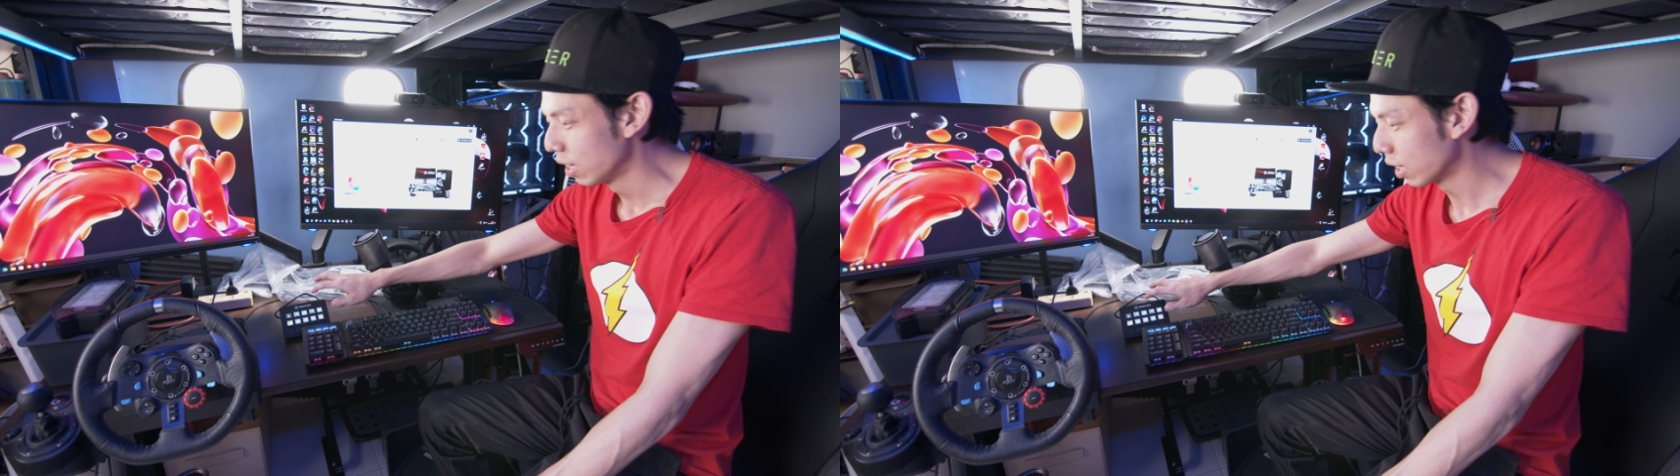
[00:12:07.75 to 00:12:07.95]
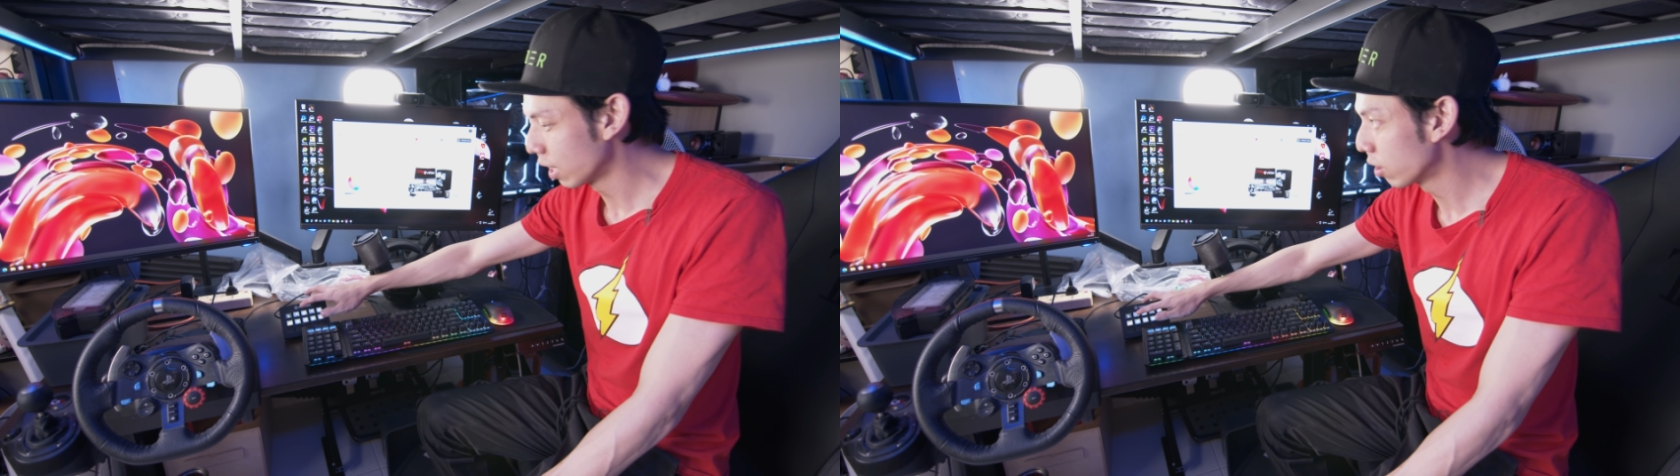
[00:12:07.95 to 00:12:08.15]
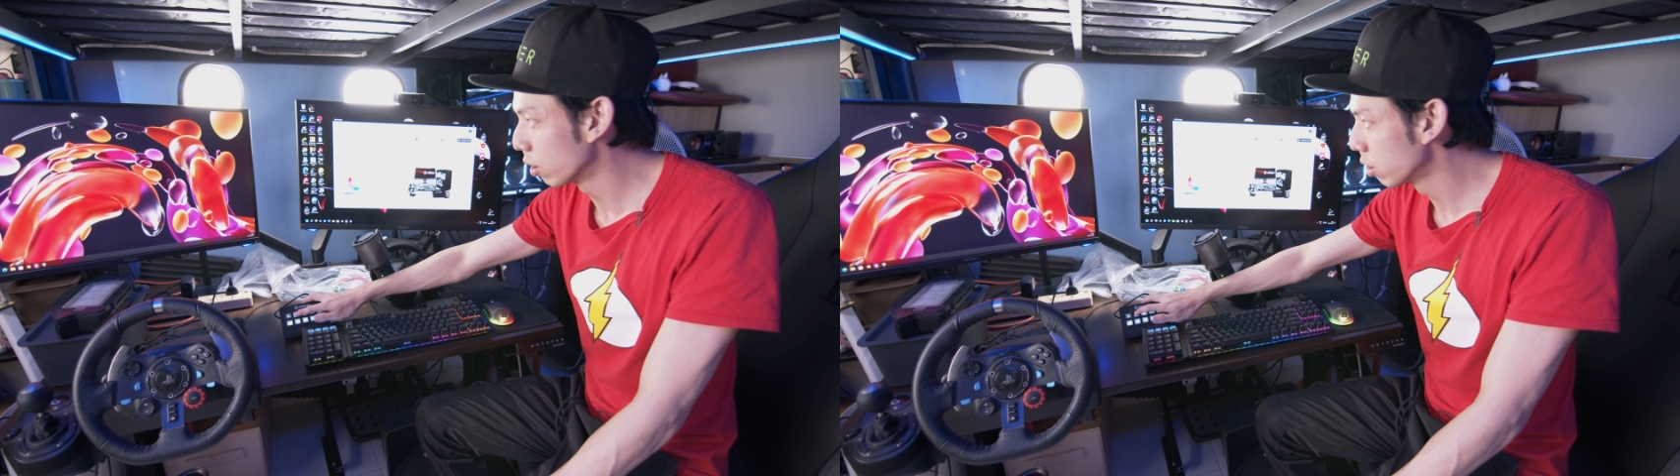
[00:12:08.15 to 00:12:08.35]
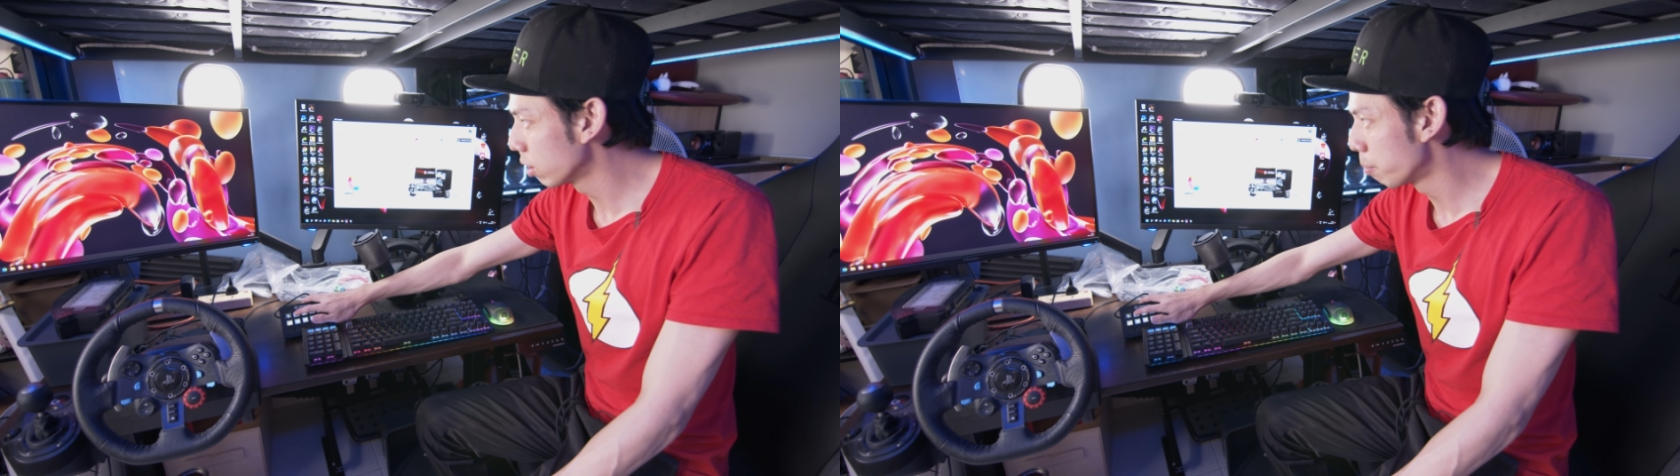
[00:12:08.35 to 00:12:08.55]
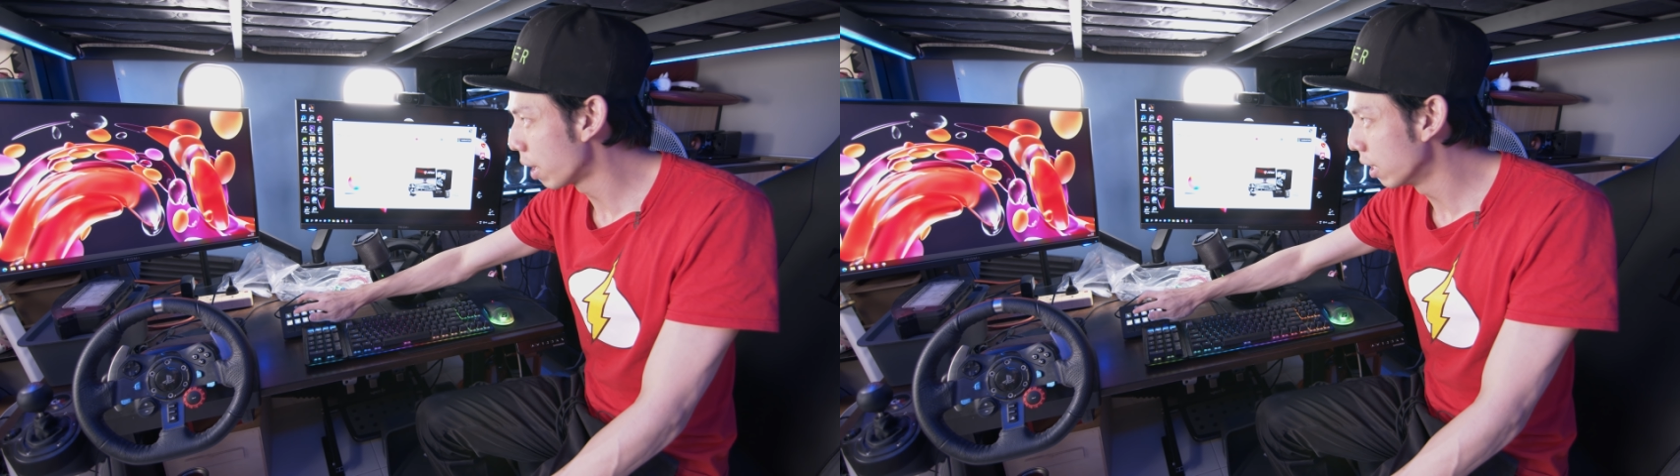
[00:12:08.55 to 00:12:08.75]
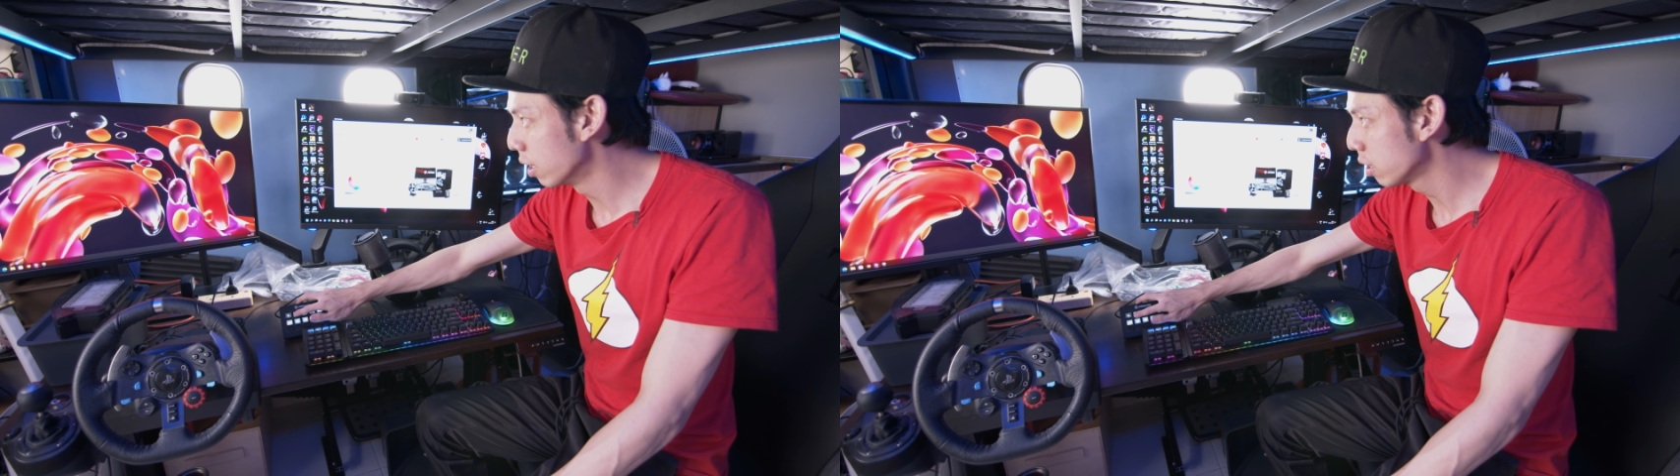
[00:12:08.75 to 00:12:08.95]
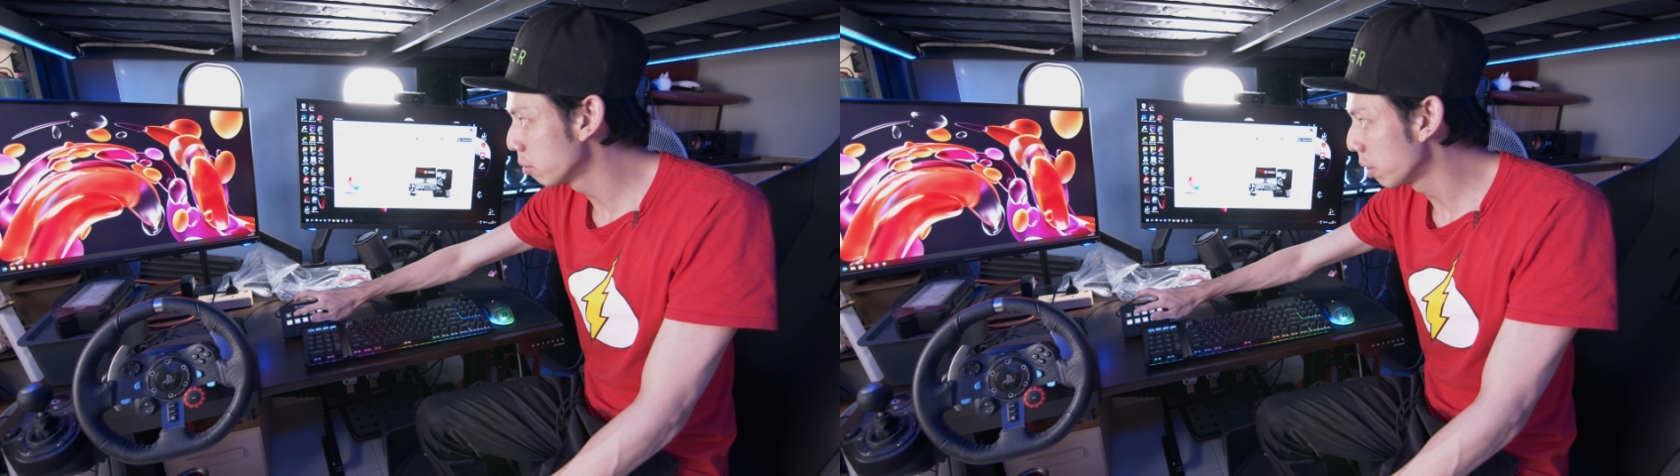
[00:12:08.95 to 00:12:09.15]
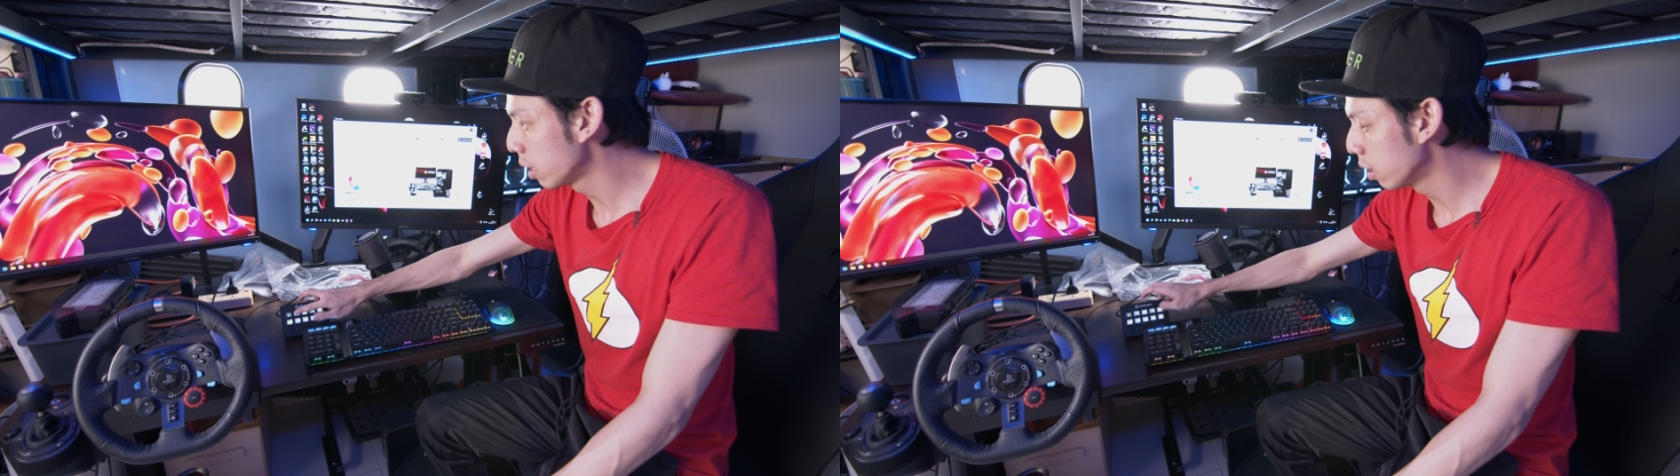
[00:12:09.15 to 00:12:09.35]
I can control the brightness,
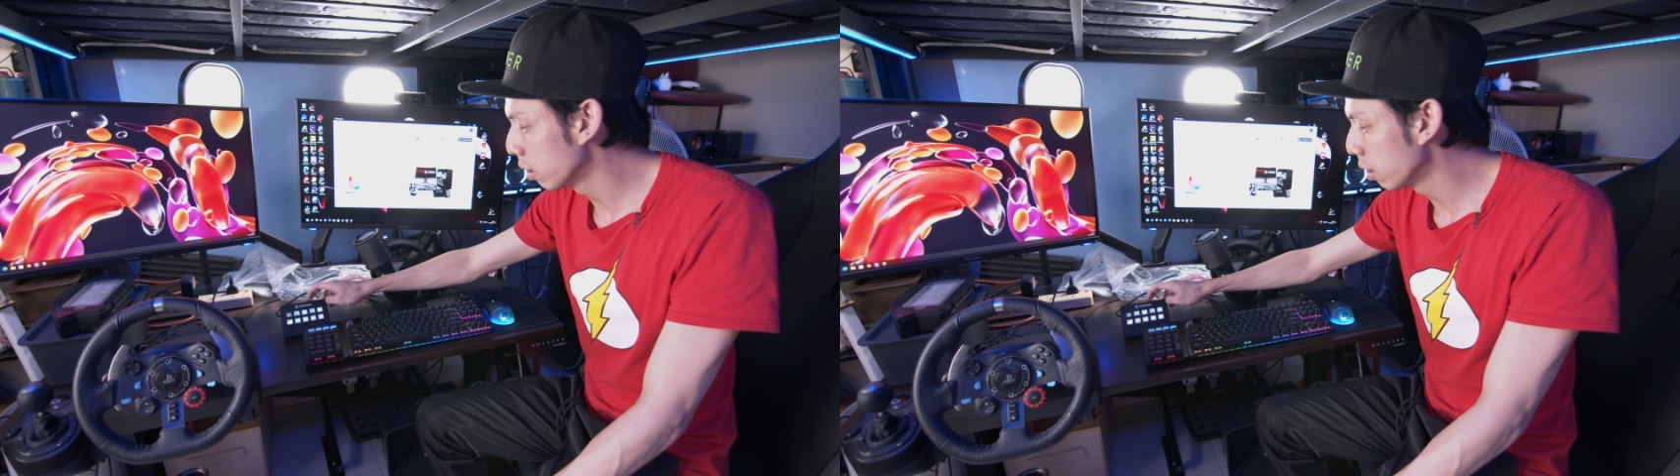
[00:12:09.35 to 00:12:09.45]
make it